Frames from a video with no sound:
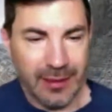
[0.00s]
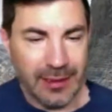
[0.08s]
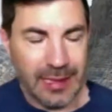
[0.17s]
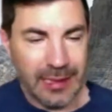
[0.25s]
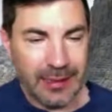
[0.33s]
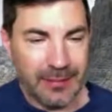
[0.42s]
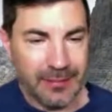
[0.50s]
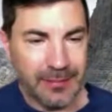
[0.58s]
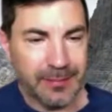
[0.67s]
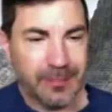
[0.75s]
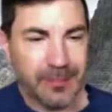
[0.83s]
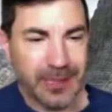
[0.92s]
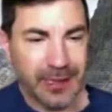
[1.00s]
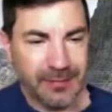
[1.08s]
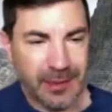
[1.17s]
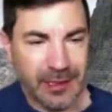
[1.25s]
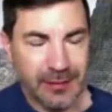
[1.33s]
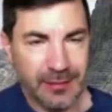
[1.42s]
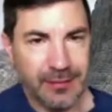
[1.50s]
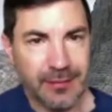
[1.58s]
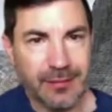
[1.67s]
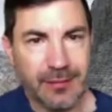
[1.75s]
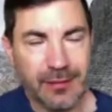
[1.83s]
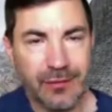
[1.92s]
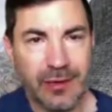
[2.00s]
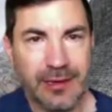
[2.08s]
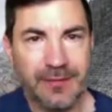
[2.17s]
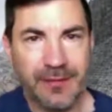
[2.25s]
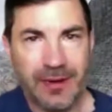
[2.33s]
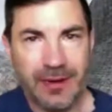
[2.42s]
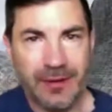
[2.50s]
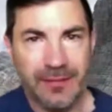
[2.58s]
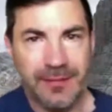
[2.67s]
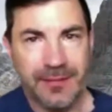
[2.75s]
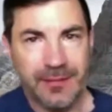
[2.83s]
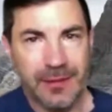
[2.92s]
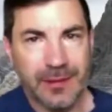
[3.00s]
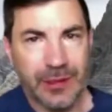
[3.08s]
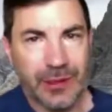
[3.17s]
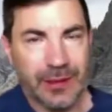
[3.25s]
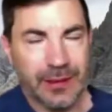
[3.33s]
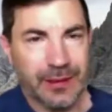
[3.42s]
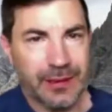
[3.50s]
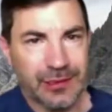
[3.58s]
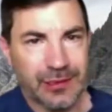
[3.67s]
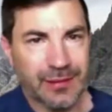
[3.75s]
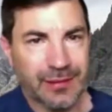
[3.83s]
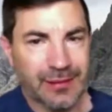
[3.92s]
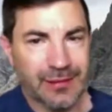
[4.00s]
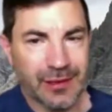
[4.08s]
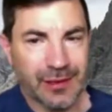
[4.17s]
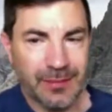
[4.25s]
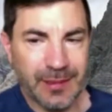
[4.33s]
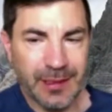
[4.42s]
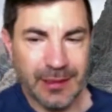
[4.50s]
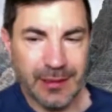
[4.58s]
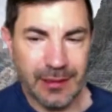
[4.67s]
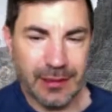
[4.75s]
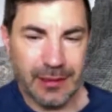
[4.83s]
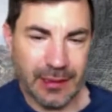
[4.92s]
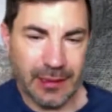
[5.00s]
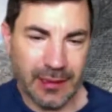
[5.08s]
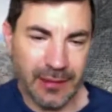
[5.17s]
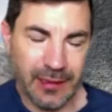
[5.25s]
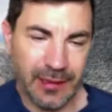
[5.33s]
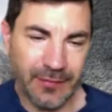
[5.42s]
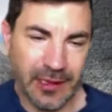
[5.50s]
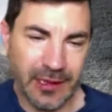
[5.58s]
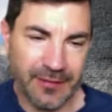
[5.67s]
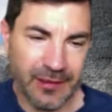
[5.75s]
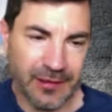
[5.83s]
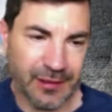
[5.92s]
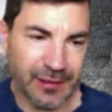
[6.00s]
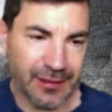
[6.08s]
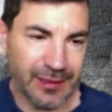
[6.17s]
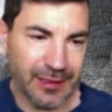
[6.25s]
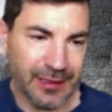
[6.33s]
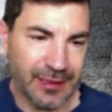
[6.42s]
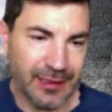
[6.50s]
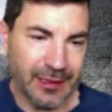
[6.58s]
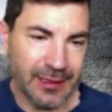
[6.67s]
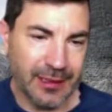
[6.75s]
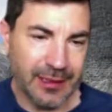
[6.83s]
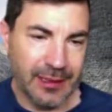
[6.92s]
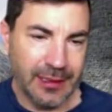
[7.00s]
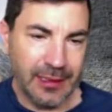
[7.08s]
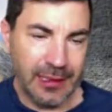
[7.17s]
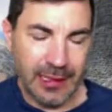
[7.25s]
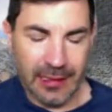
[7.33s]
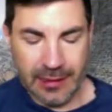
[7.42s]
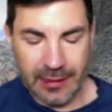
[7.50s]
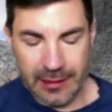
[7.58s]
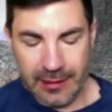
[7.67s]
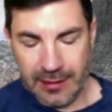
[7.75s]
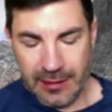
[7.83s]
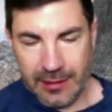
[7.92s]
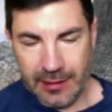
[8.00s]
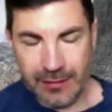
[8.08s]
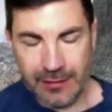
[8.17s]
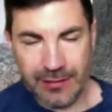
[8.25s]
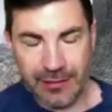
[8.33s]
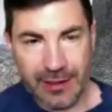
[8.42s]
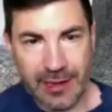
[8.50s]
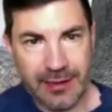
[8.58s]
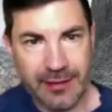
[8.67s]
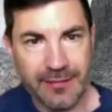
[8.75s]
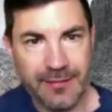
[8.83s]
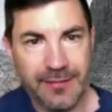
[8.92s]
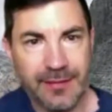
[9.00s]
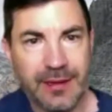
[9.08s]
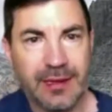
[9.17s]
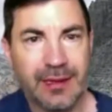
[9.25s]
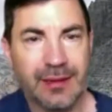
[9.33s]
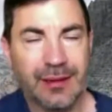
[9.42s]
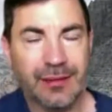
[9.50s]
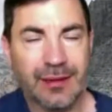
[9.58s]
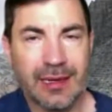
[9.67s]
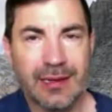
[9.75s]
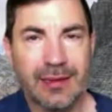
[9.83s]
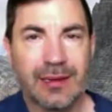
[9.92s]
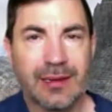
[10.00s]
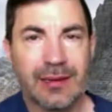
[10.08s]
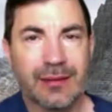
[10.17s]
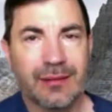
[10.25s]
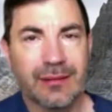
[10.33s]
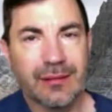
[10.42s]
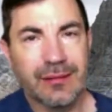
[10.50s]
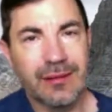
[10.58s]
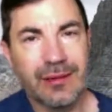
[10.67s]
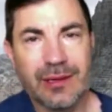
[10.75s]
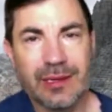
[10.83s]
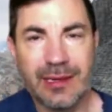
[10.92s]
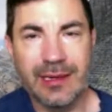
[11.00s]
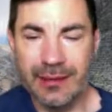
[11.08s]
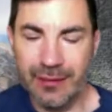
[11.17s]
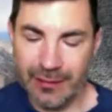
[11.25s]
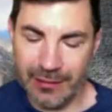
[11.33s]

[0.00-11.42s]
But I've been quite involved with Usher syndrome and have a lot of interest in it. And I think there's a lot of exciting things going on.